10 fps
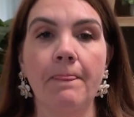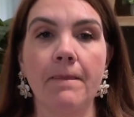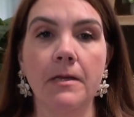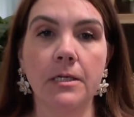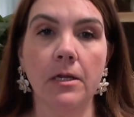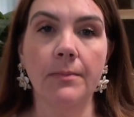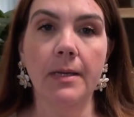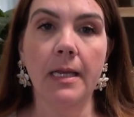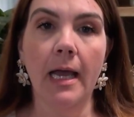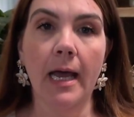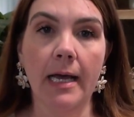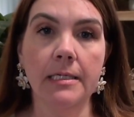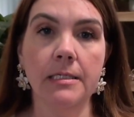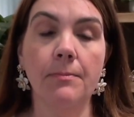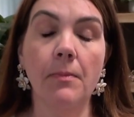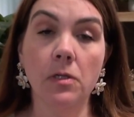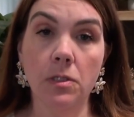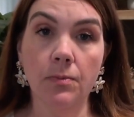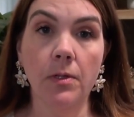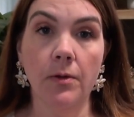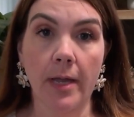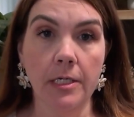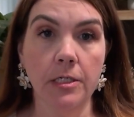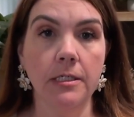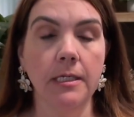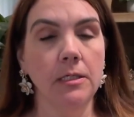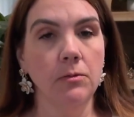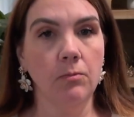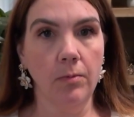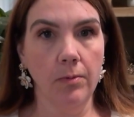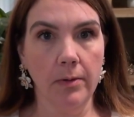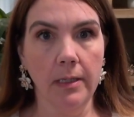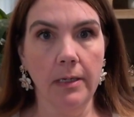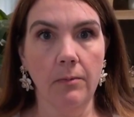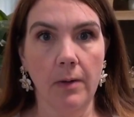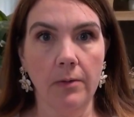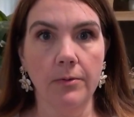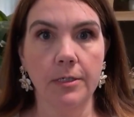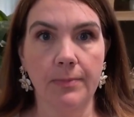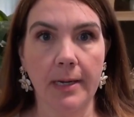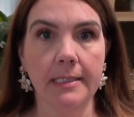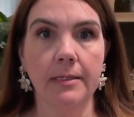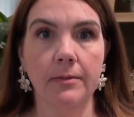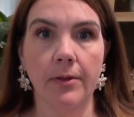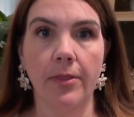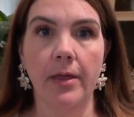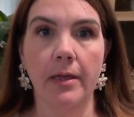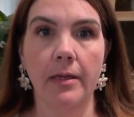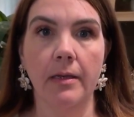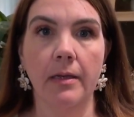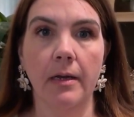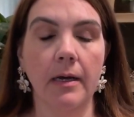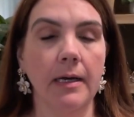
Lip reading: The gentleman has multiple locations and he's really well respected within